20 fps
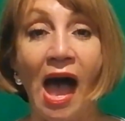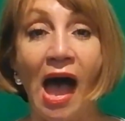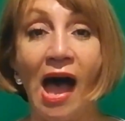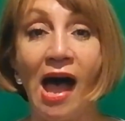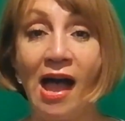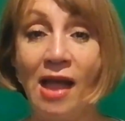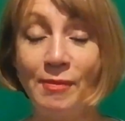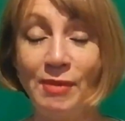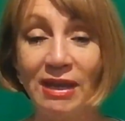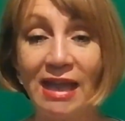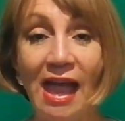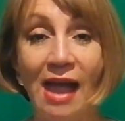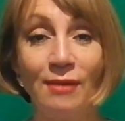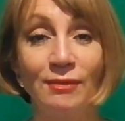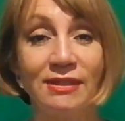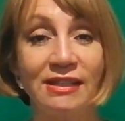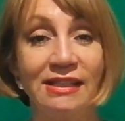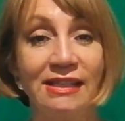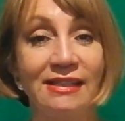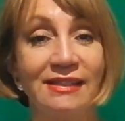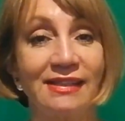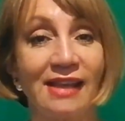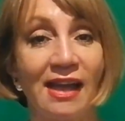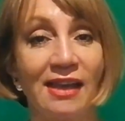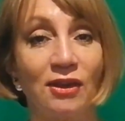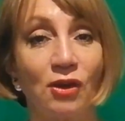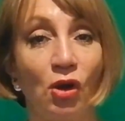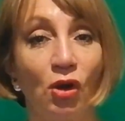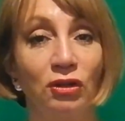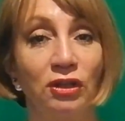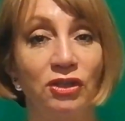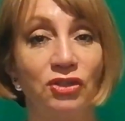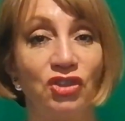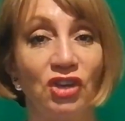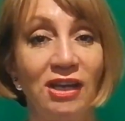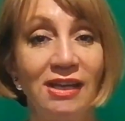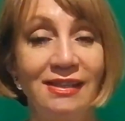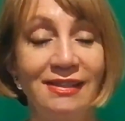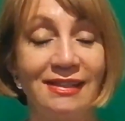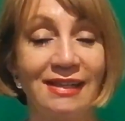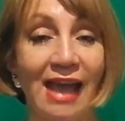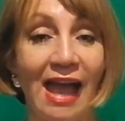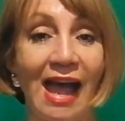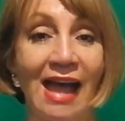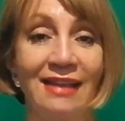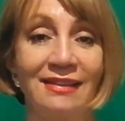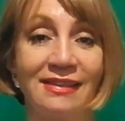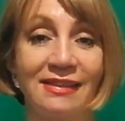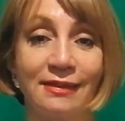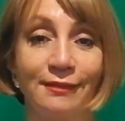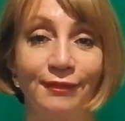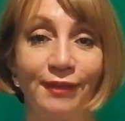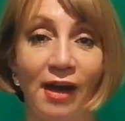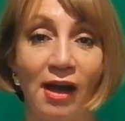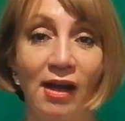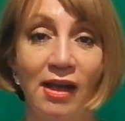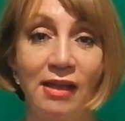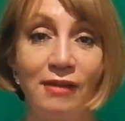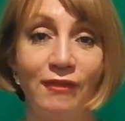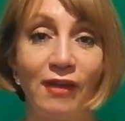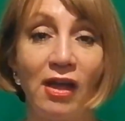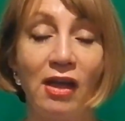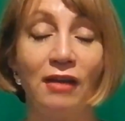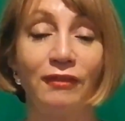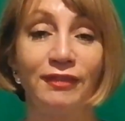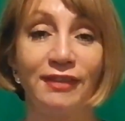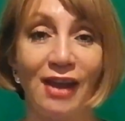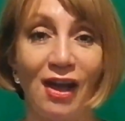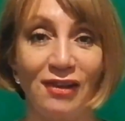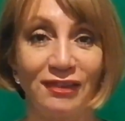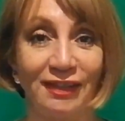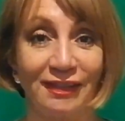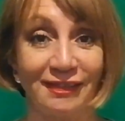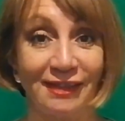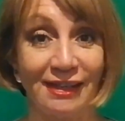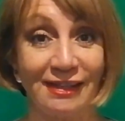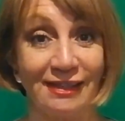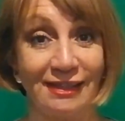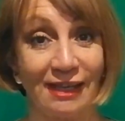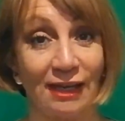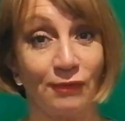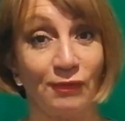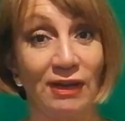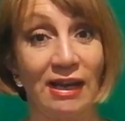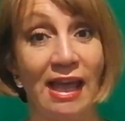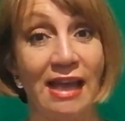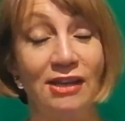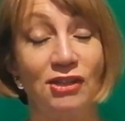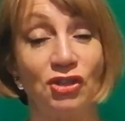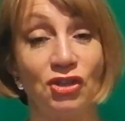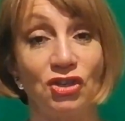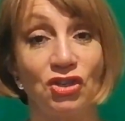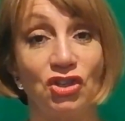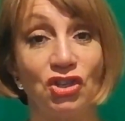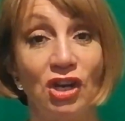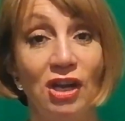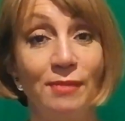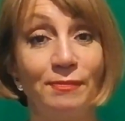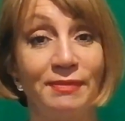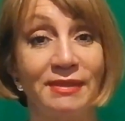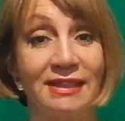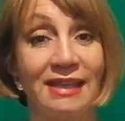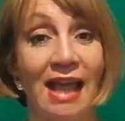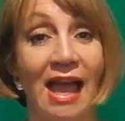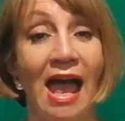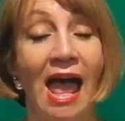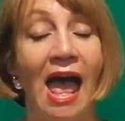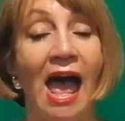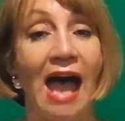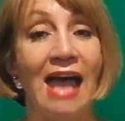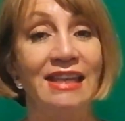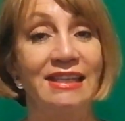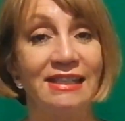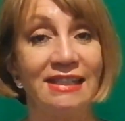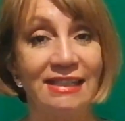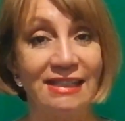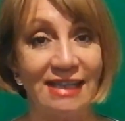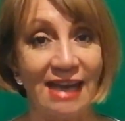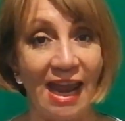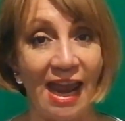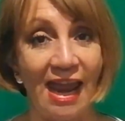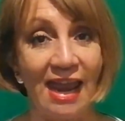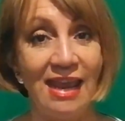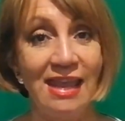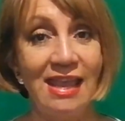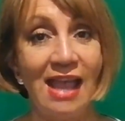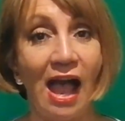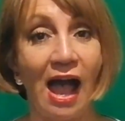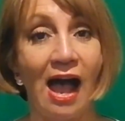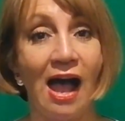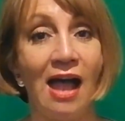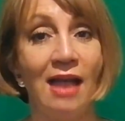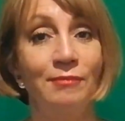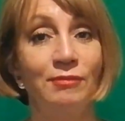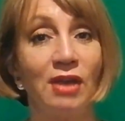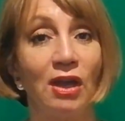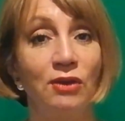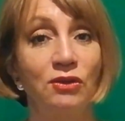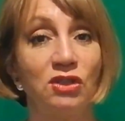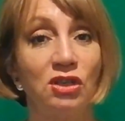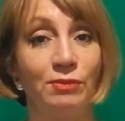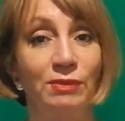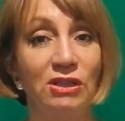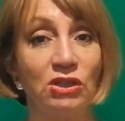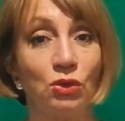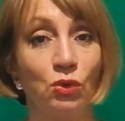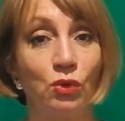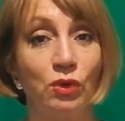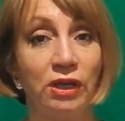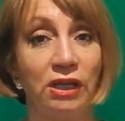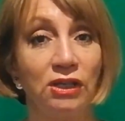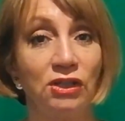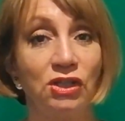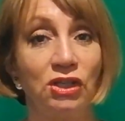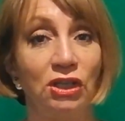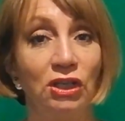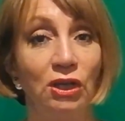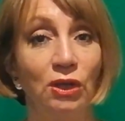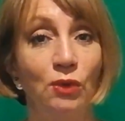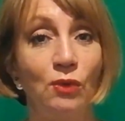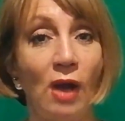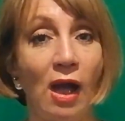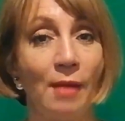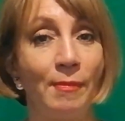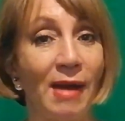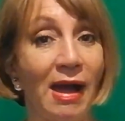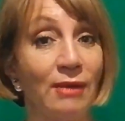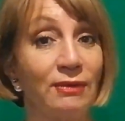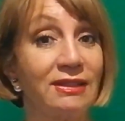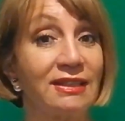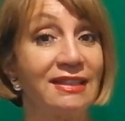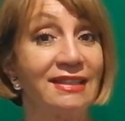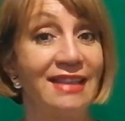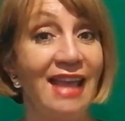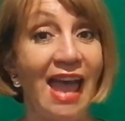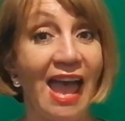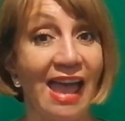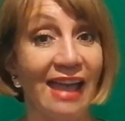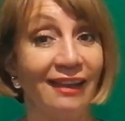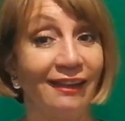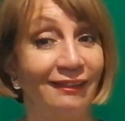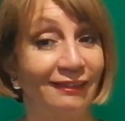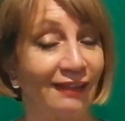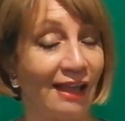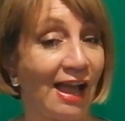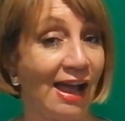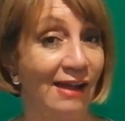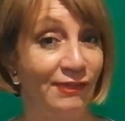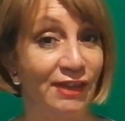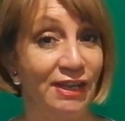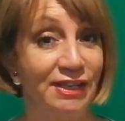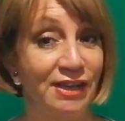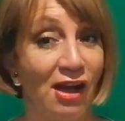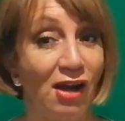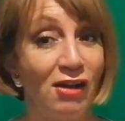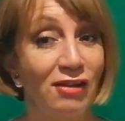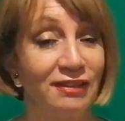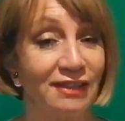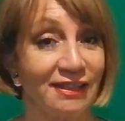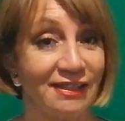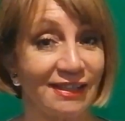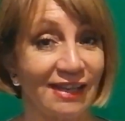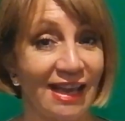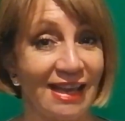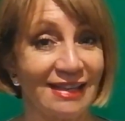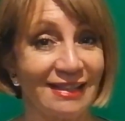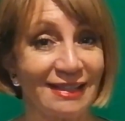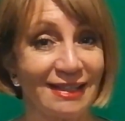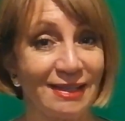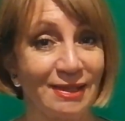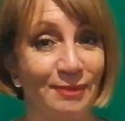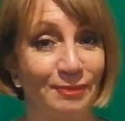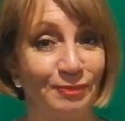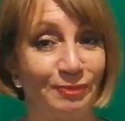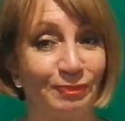I'm a counselling psychologist and survivor of narcissistic relationships, and today I'm going to be talking to you about sex and the narcissist.